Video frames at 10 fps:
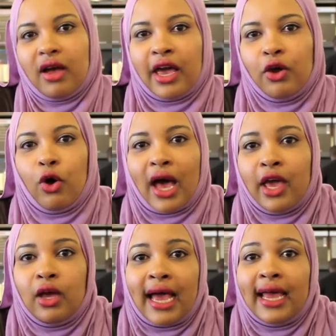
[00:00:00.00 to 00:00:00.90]

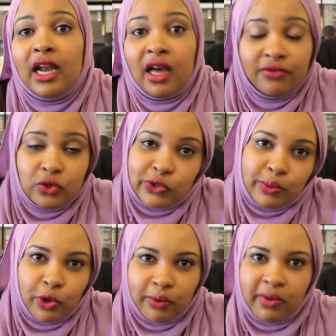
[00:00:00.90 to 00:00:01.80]
I love to
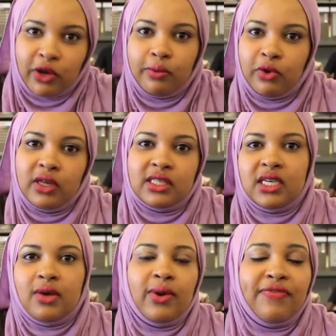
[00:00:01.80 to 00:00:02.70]
support my
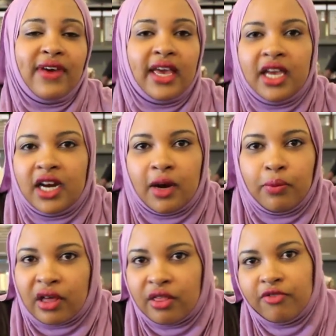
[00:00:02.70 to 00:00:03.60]
community. If I hear a
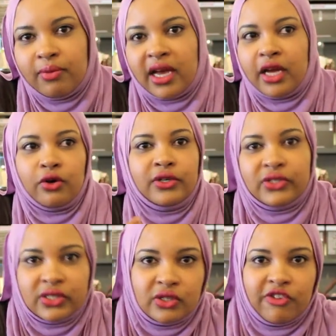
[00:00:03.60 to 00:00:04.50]
brother of mine or a
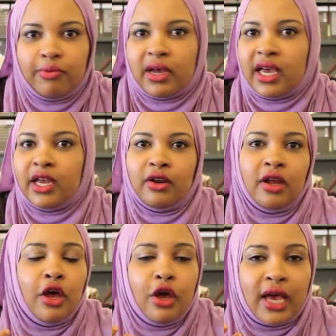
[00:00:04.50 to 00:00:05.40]
sister of mine
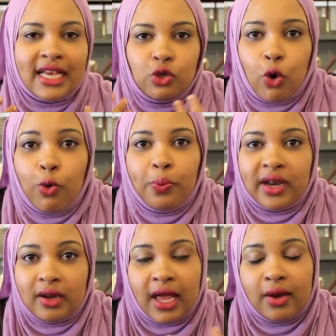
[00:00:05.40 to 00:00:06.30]
has
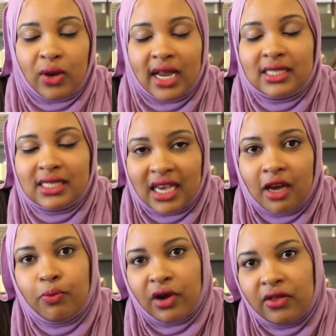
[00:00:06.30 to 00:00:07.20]
opened, and when I say
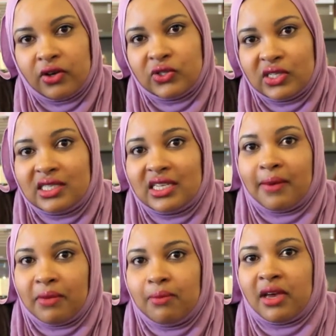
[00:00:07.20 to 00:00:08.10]
a brother or sister,
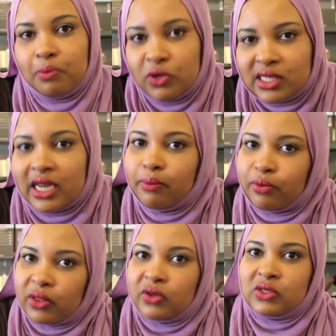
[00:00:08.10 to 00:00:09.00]
I mean my Muslim
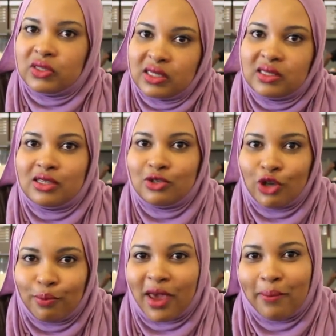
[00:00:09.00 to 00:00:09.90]
brothers and sisters,
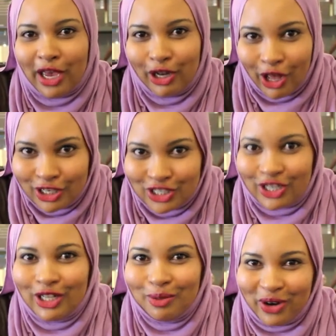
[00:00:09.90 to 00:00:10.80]
not my
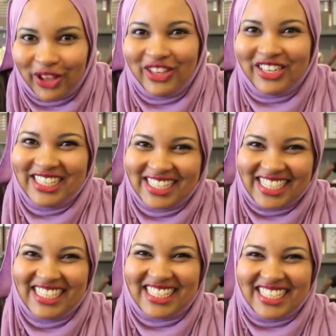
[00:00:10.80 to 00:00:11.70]
biological brother and
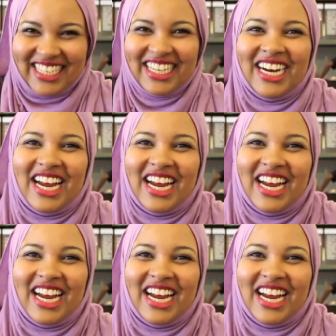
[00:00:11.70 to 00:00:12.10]
sister.